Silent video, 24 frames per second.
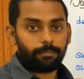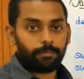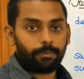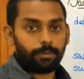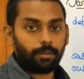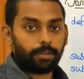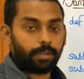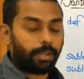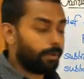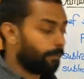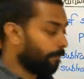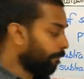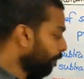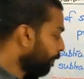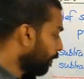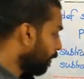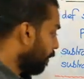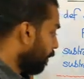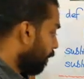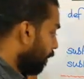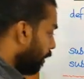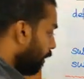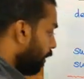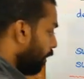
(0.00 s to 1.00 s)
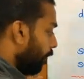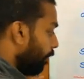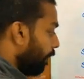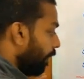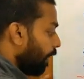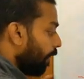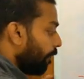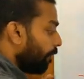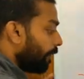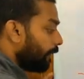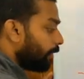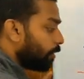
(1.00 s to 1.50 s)
Okay, here we
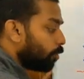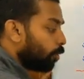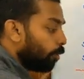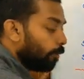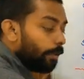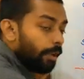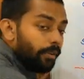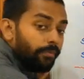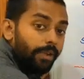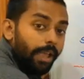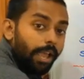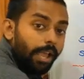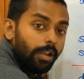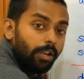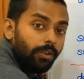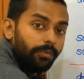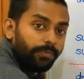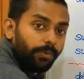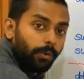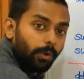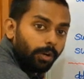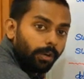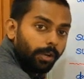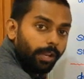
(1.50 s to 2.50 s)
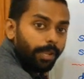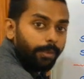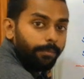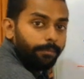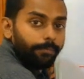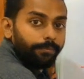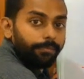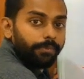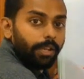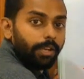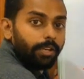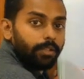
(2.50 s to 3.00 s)
have assumed a value for
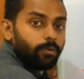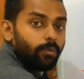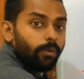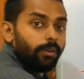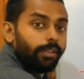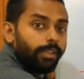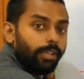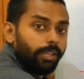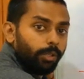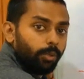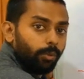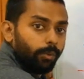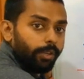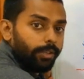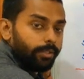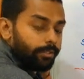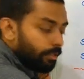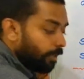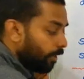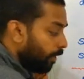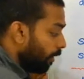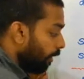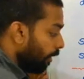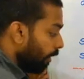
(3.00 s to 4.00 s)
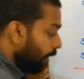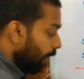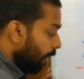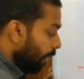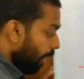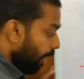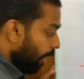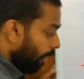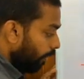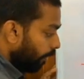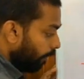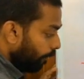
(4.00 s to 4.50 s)
name, that is what Geetu is,
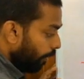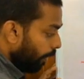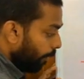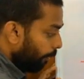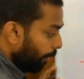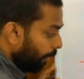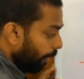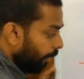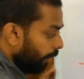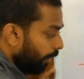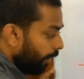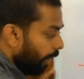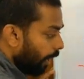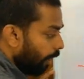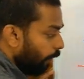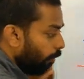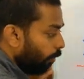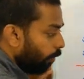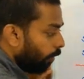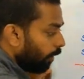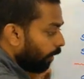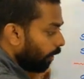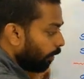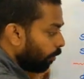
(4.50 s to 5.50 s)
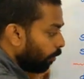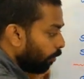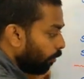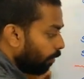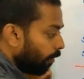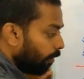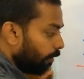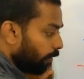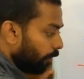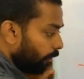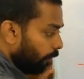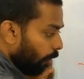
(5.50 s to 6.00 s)
and we are printing hello Geetu,
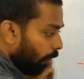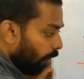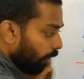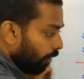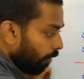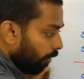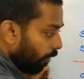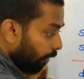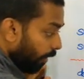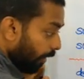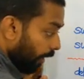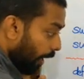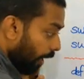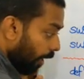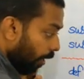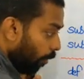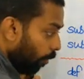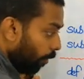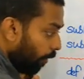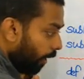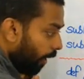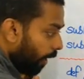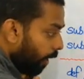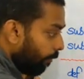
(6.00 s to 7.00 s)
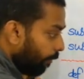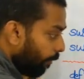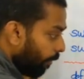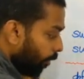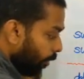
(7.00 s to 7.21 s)
what hello name